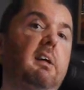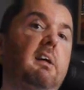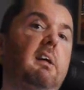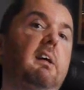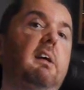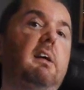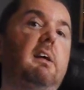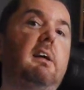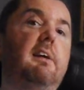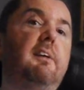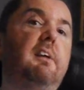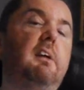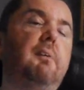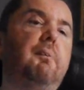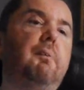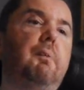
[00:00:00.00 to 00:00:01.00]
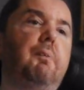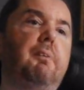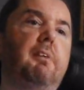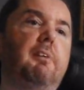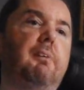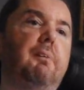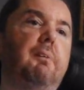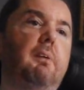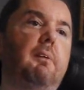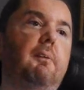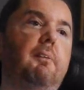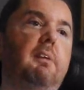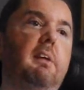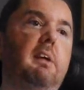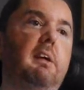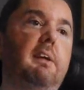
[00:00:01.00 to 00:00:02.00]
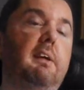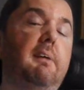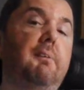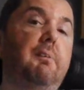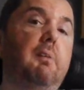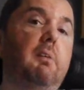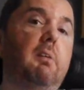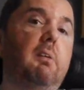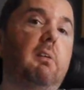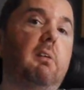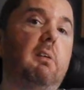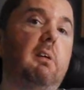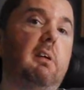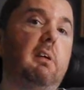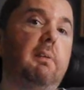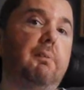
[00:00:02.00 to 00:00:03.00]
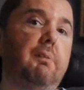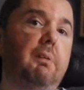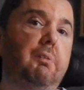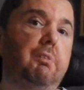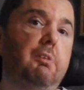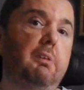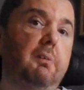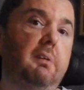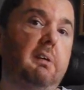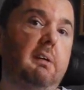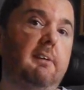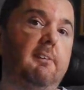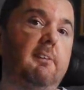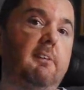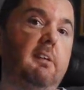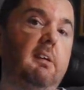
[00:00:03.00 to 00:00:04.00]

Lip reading: And in Walt Disney World, in Epcot, in the World Showcase,